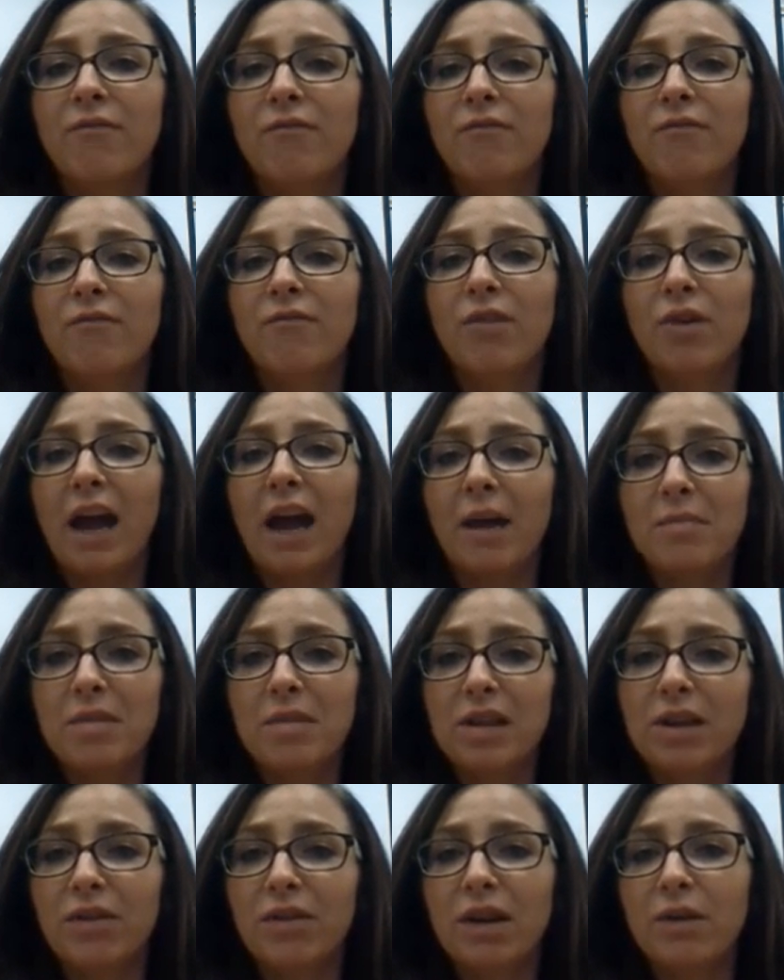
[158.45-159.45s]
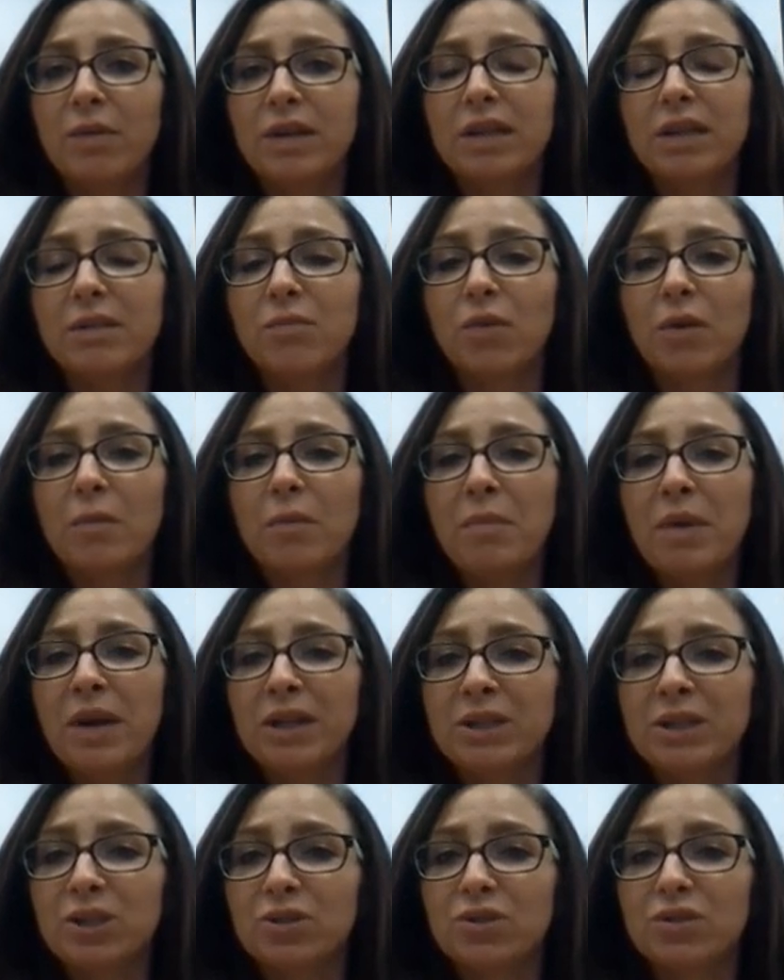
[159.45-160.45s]
Vocabulary, we did more
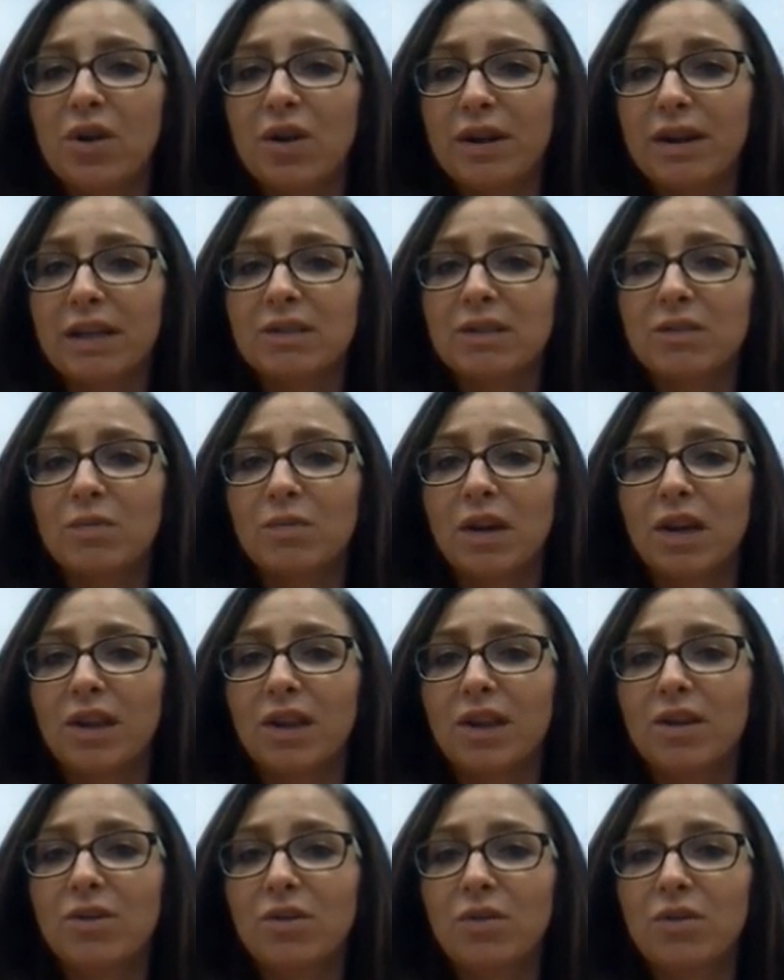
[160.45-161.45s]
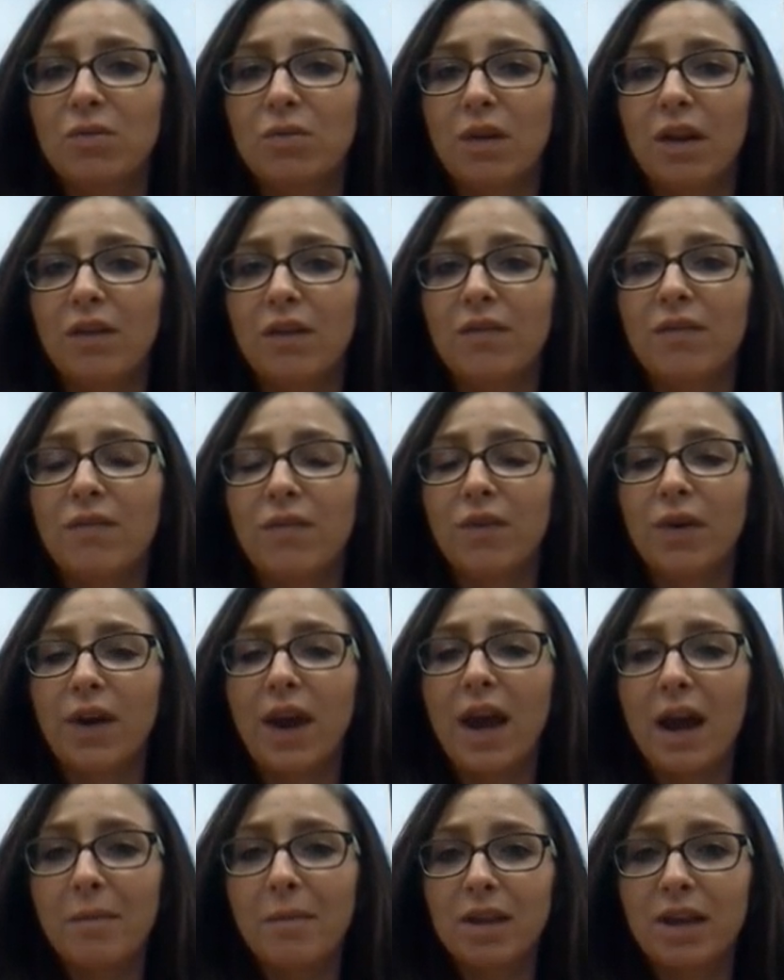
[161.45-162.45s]
picture drawings with new relevant
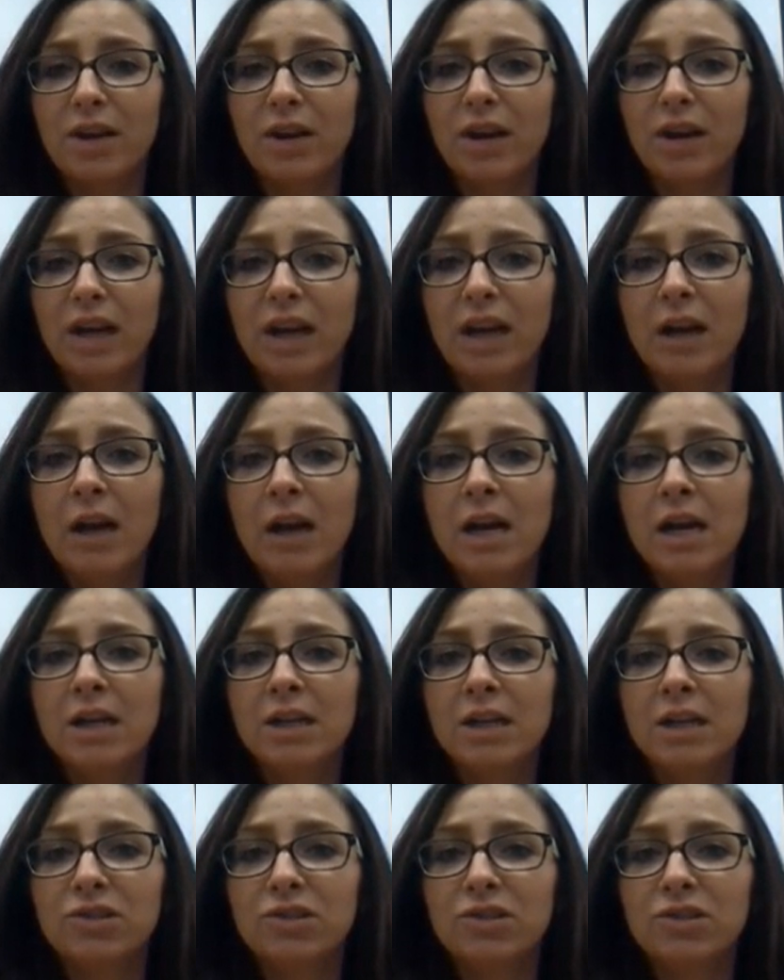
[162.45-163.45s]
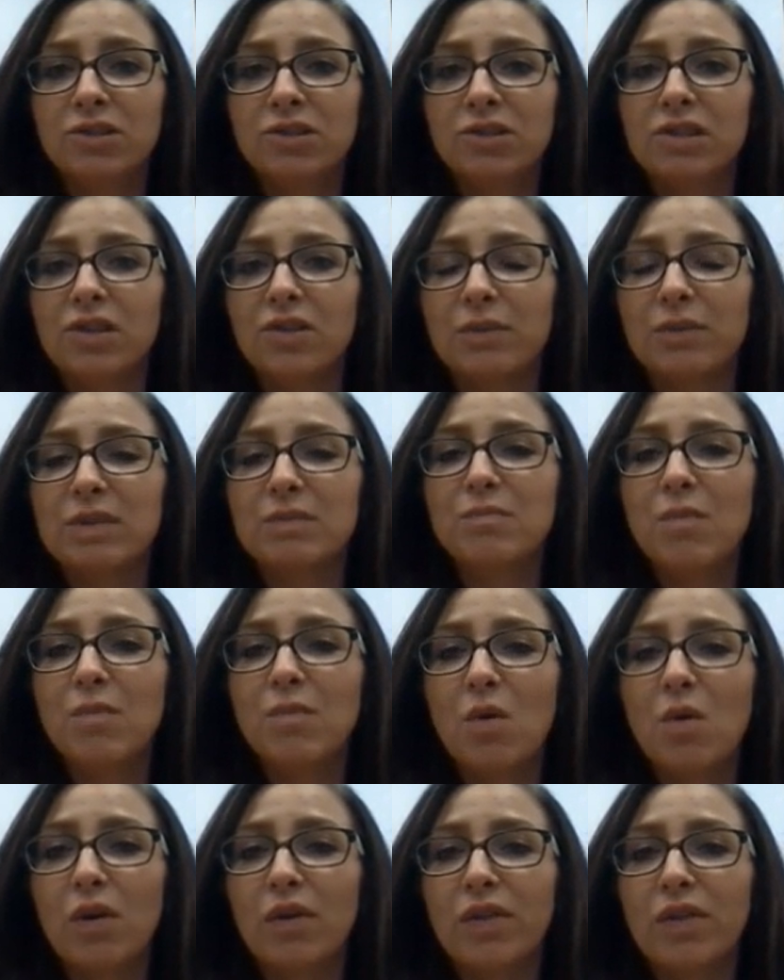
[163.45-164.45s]
vocabulary, just so that there was
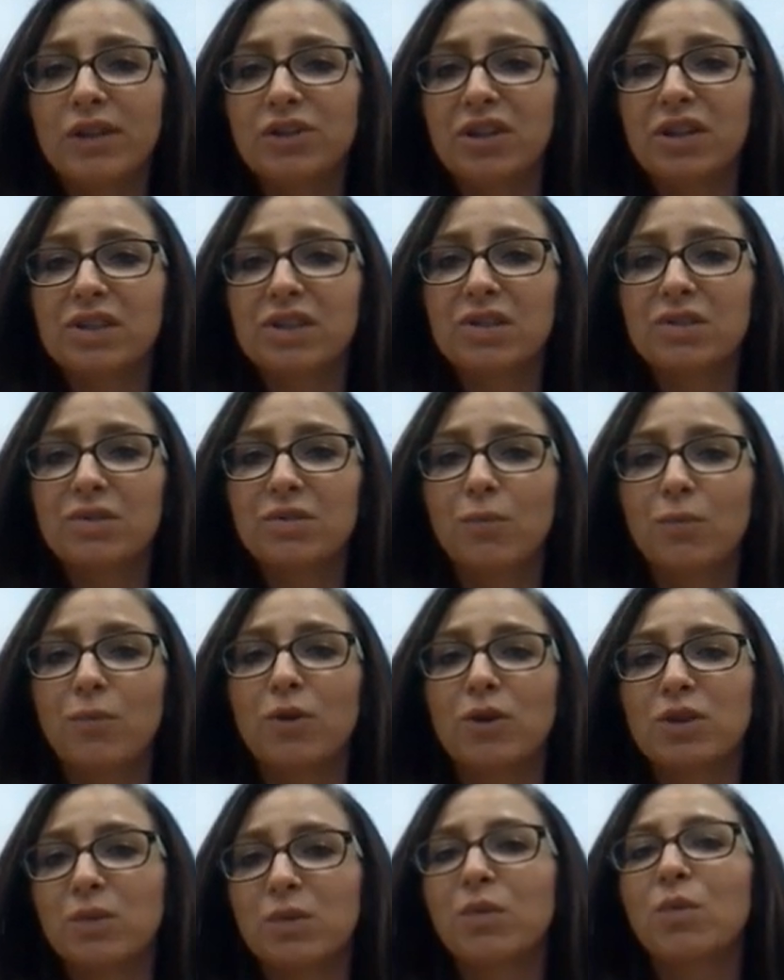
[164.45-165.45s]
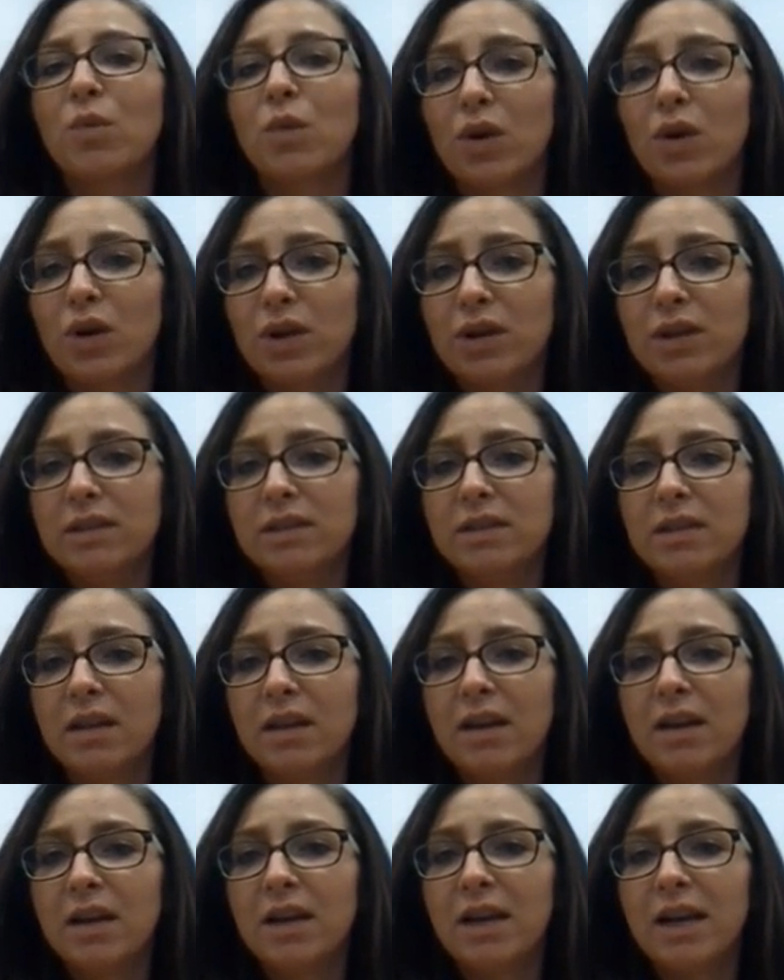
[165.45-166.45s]
more than just words with words,
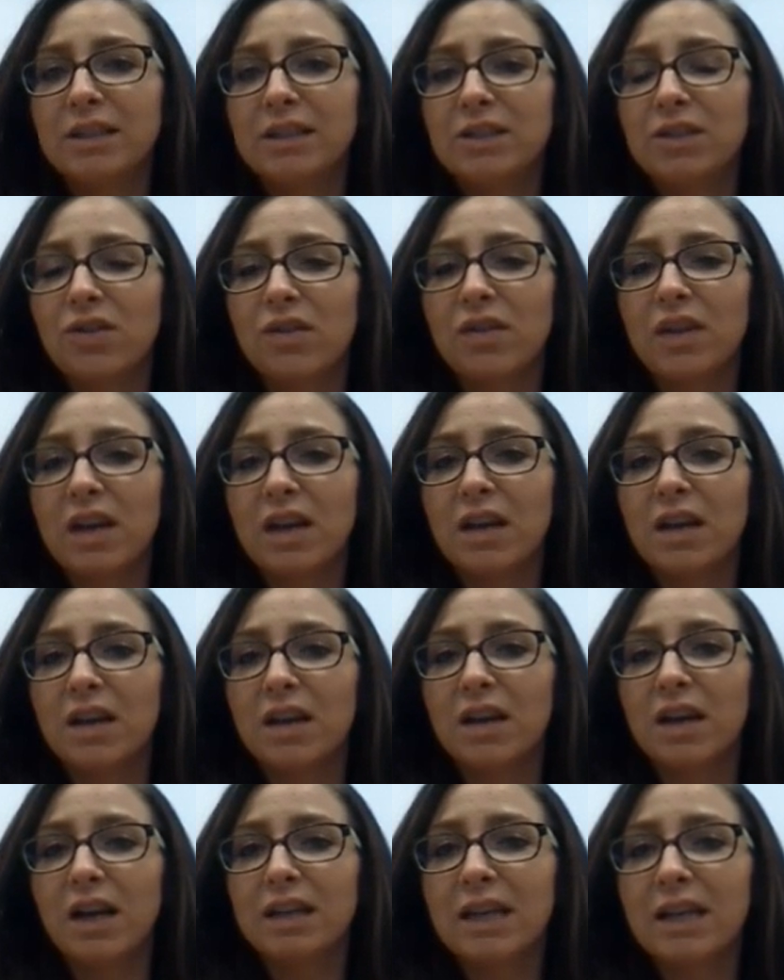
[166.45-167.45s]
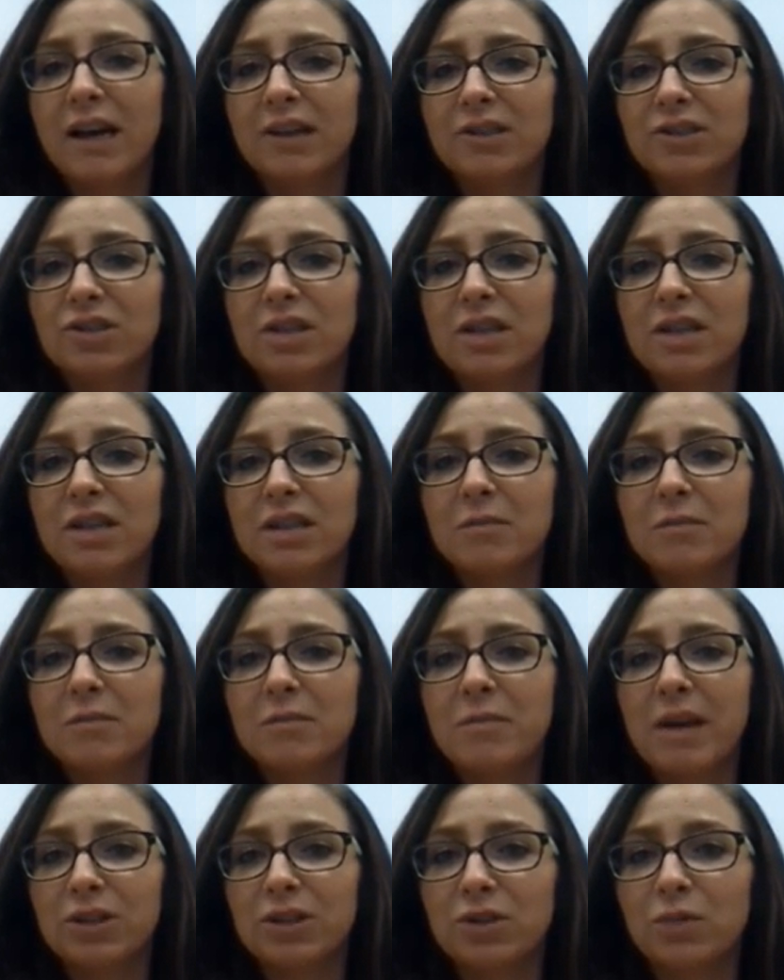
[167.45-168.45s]
and so that they could attach the
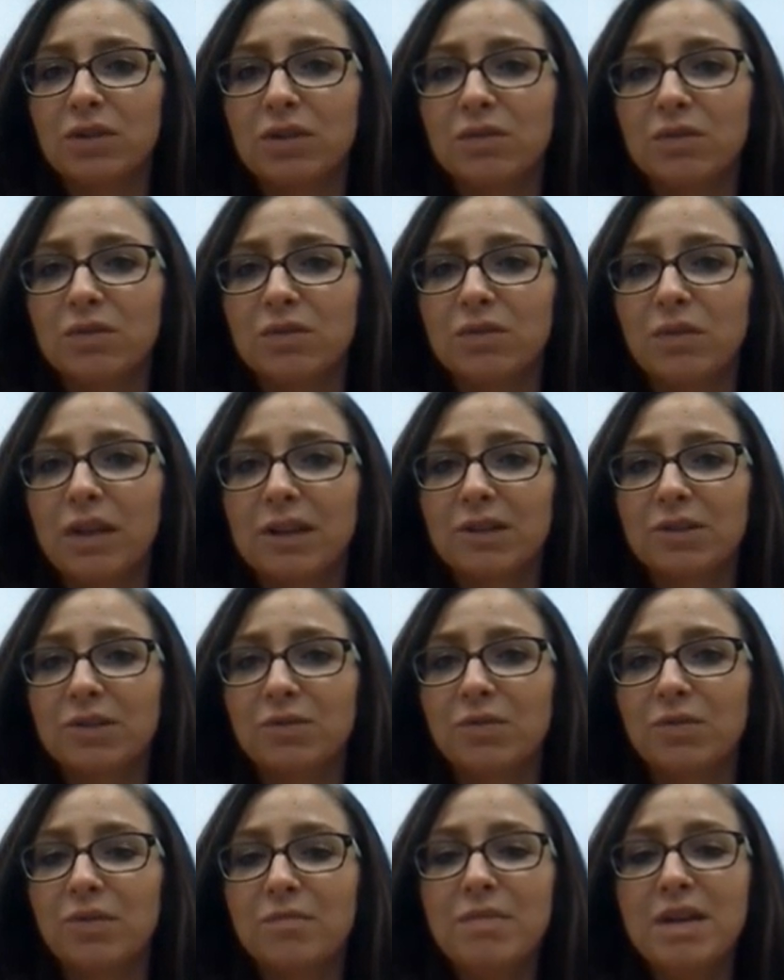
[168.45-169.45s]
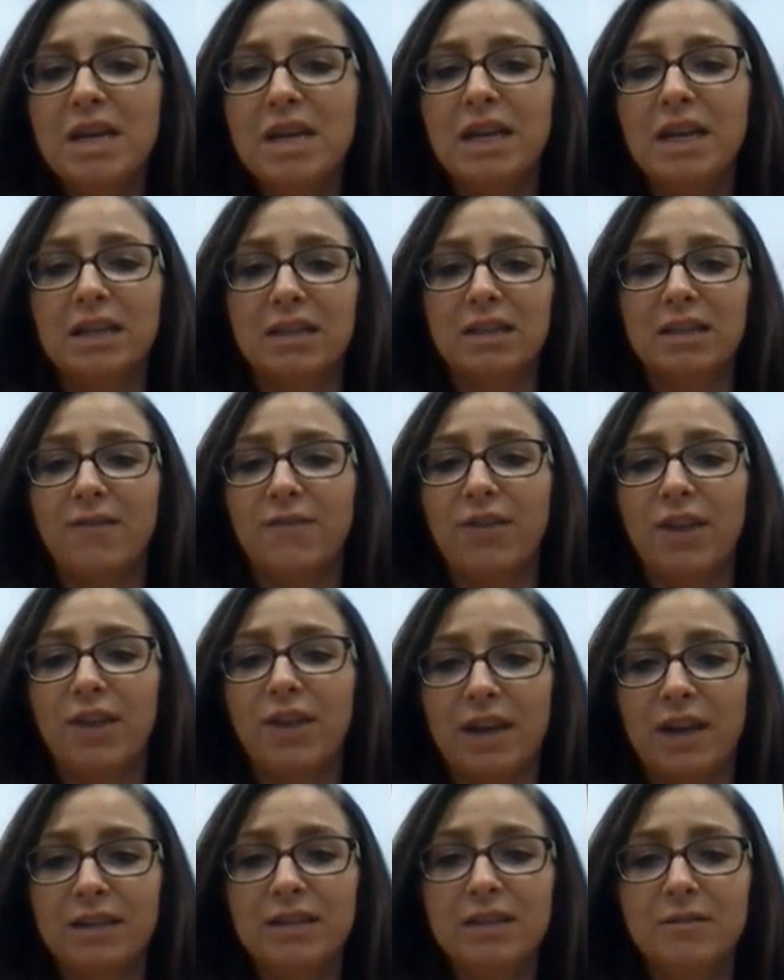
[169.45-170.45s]
Spanish words with actual meanings of
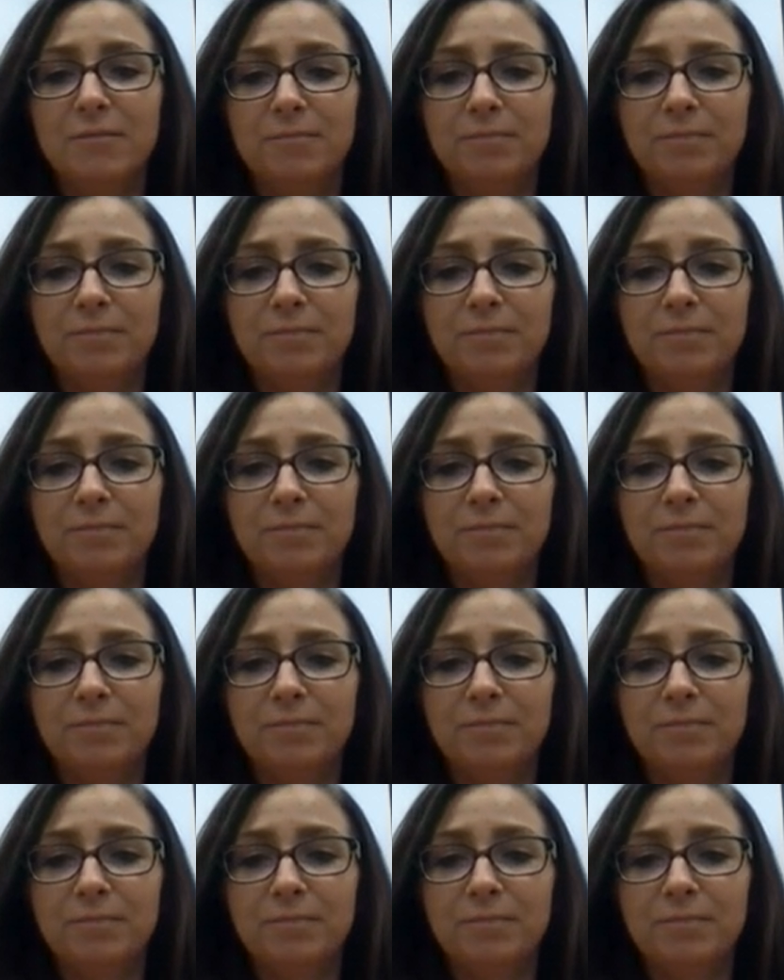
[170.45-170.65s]
things.